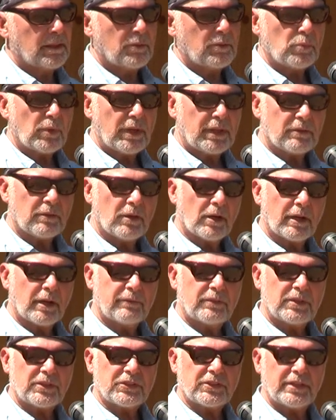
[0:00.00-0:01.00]
And when
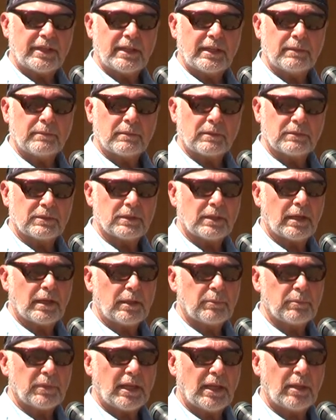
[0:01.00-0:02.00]
harvesting
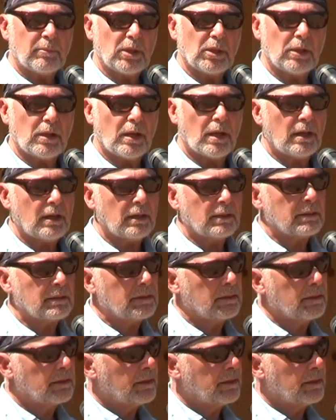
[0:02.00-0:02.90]
time came along,